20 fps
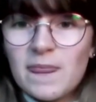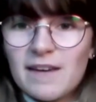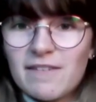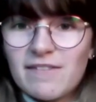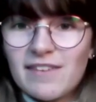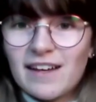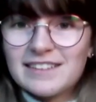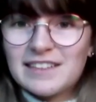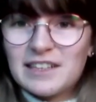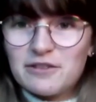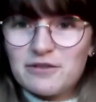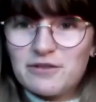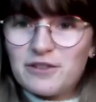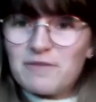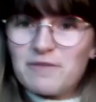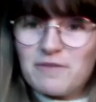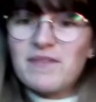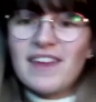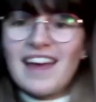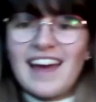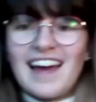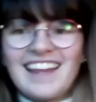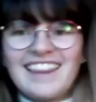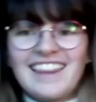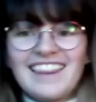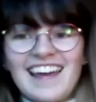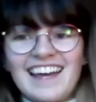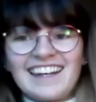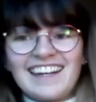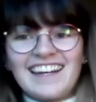if that's helpful.
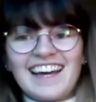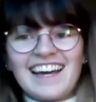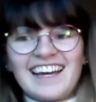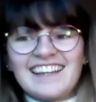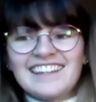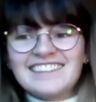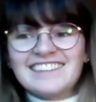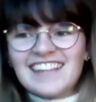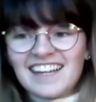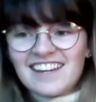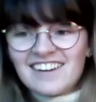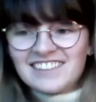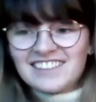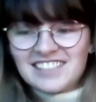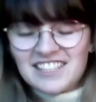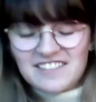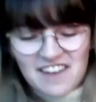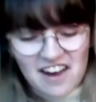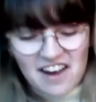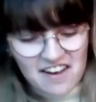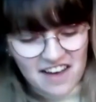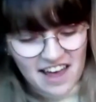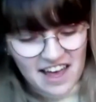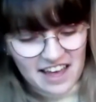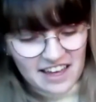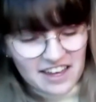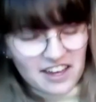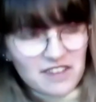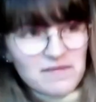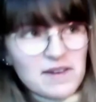And then uh, the second question about uh,
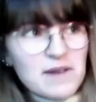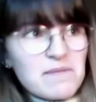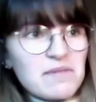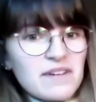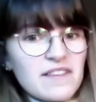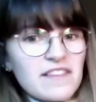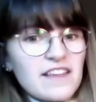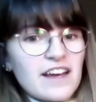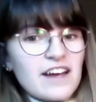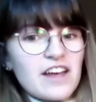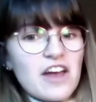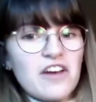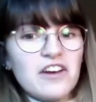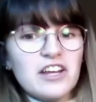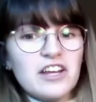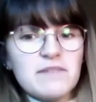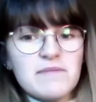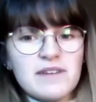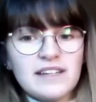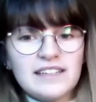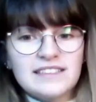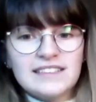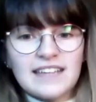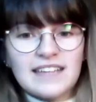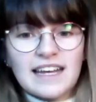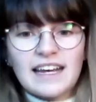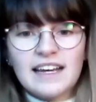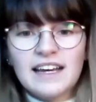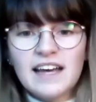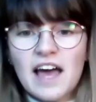young people in the Iona
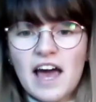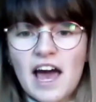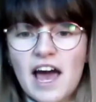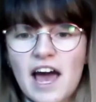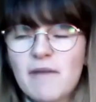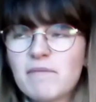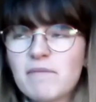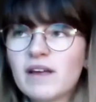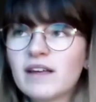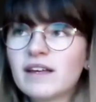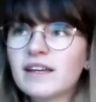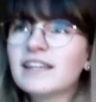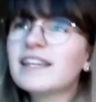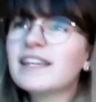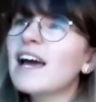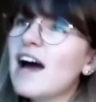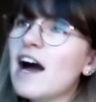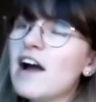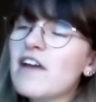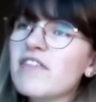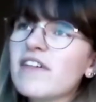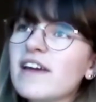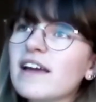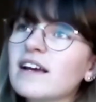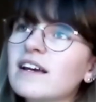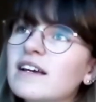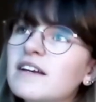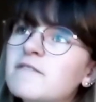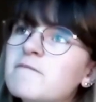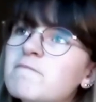community. Um, yeah, I
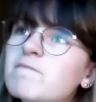think,